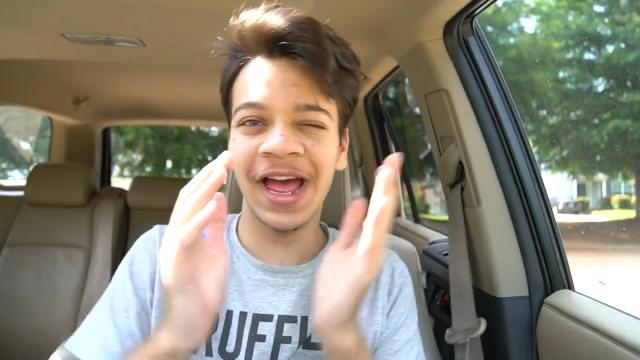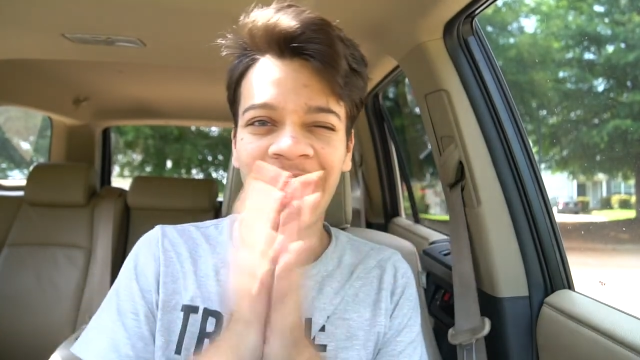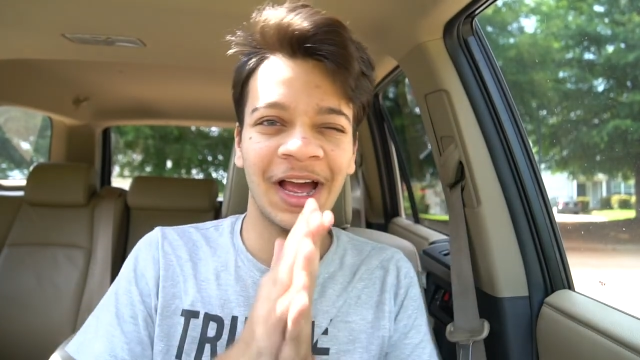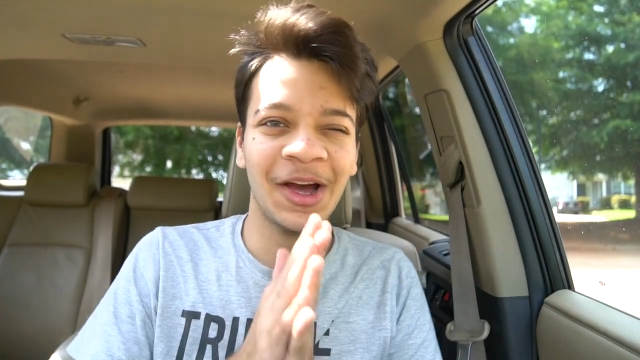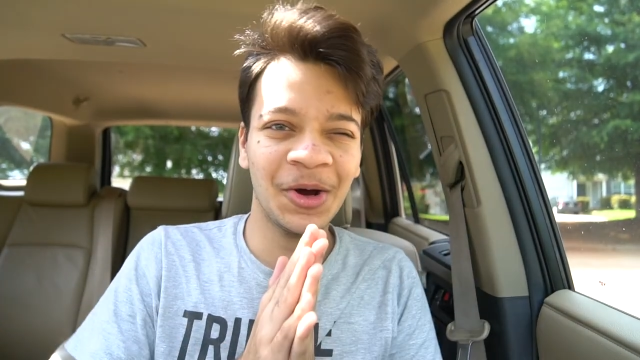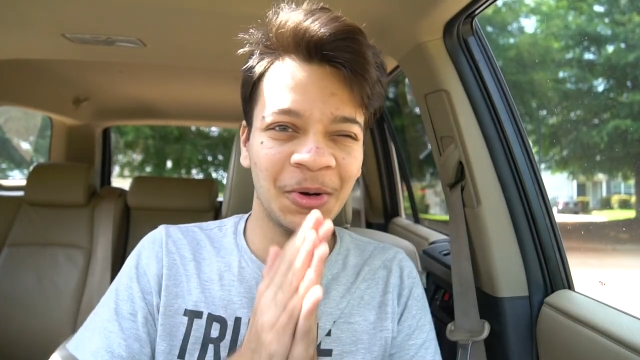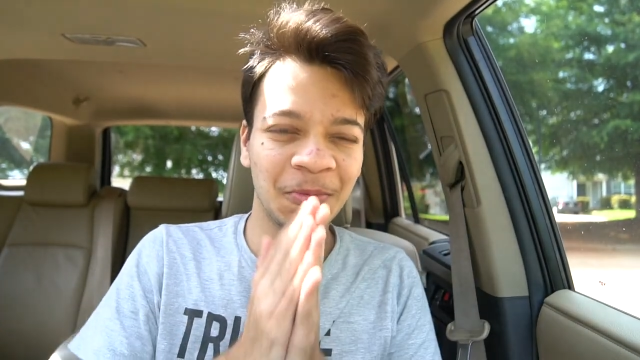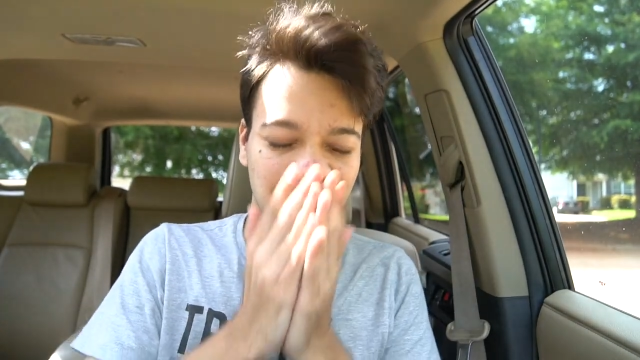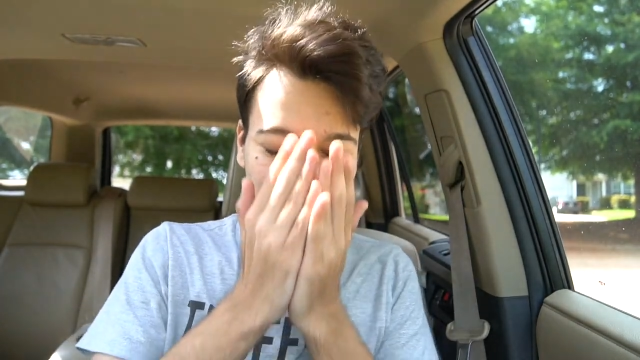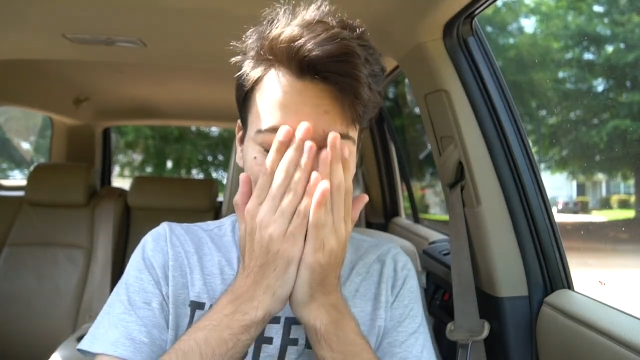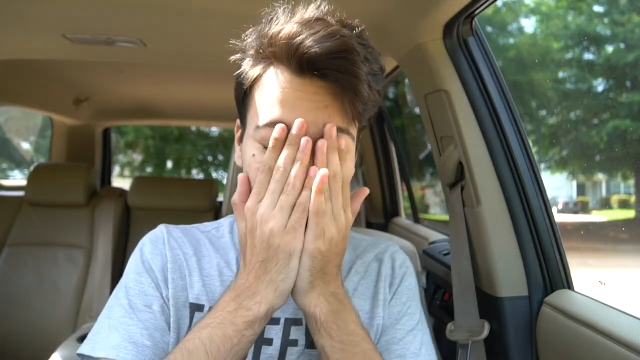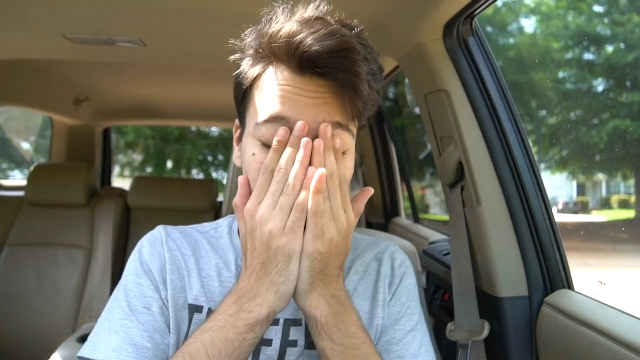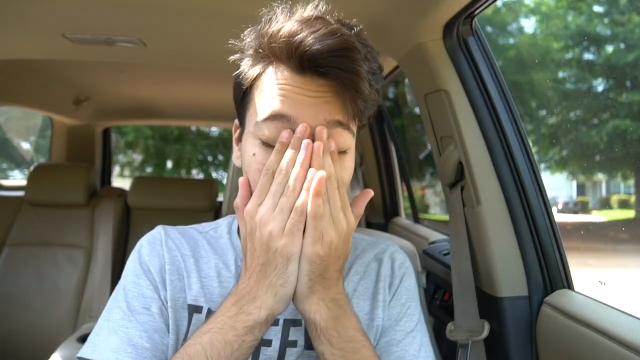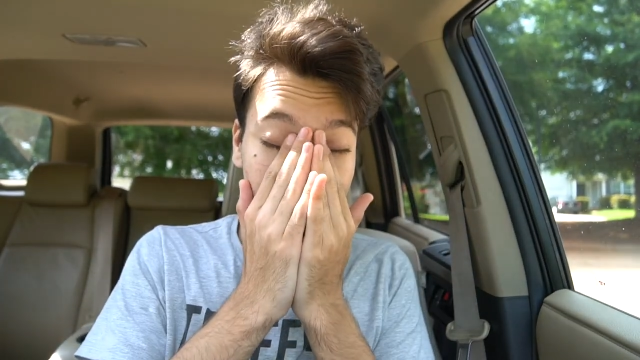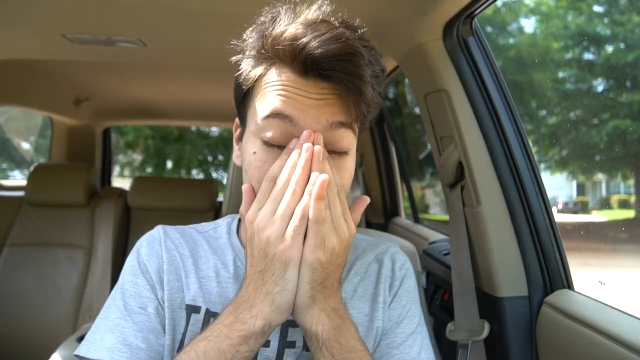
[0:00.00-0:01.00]
I hope
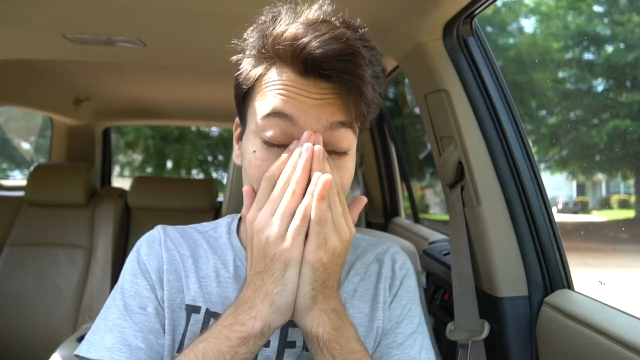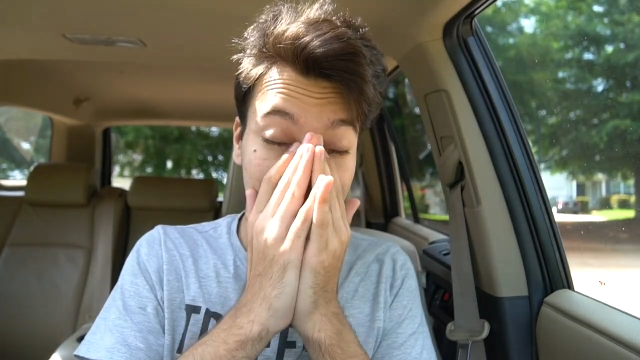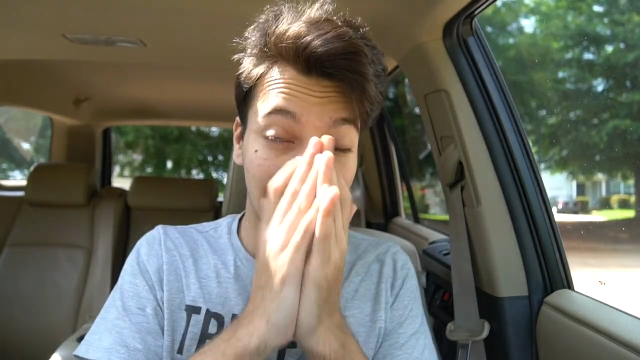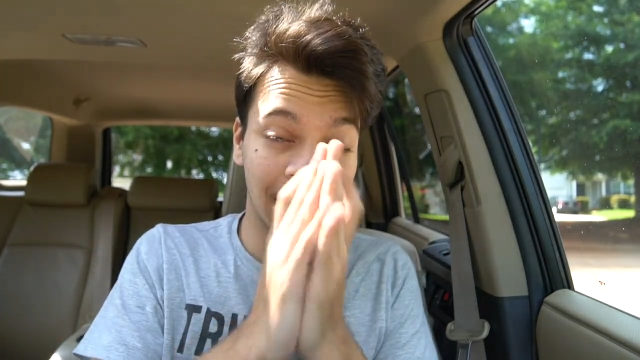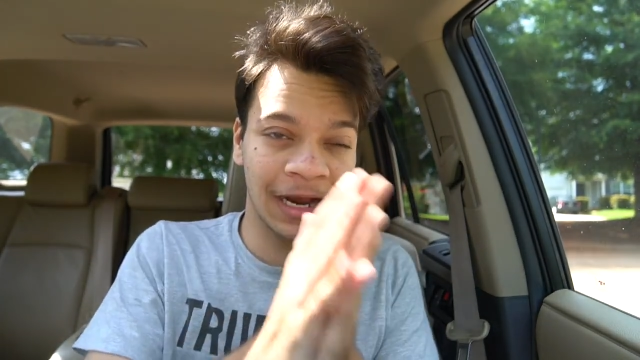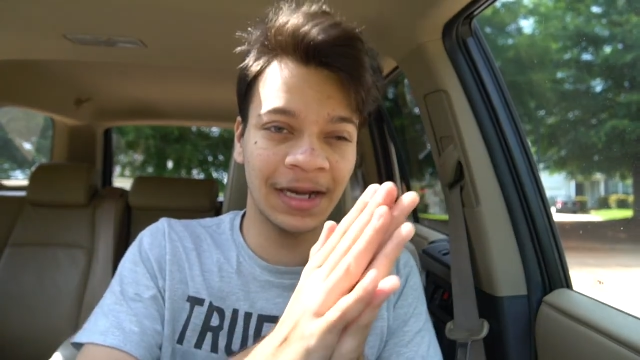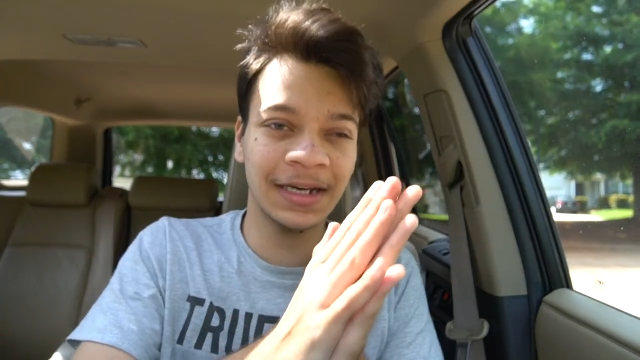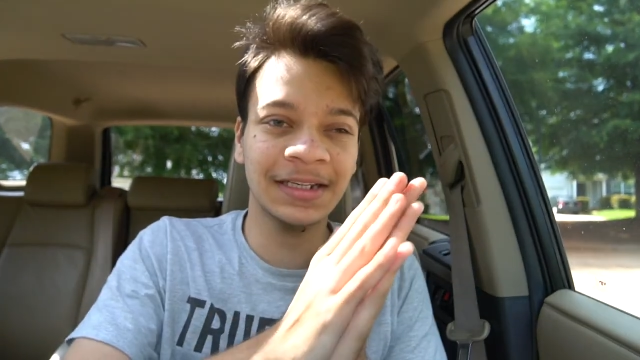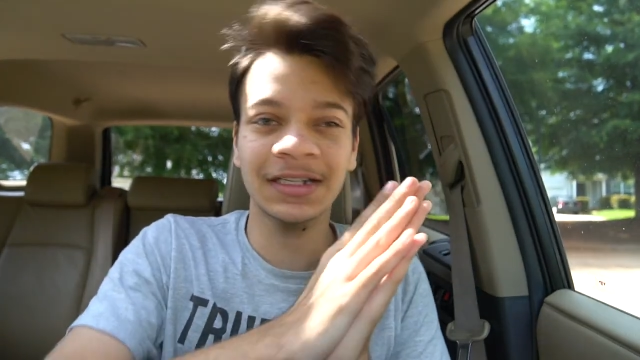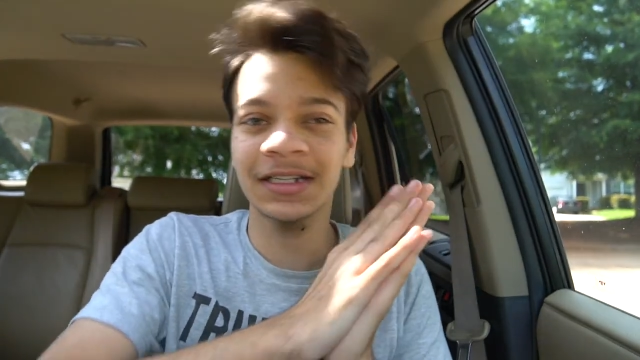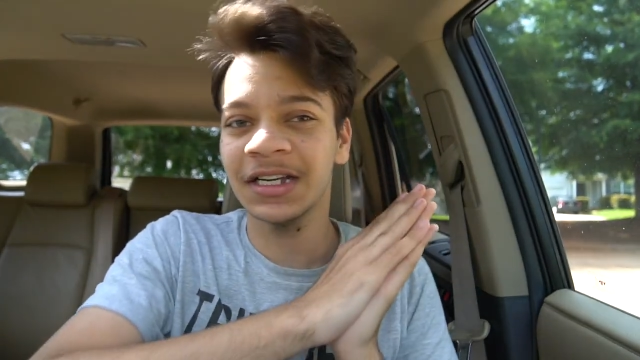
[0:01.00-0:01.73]
you guys are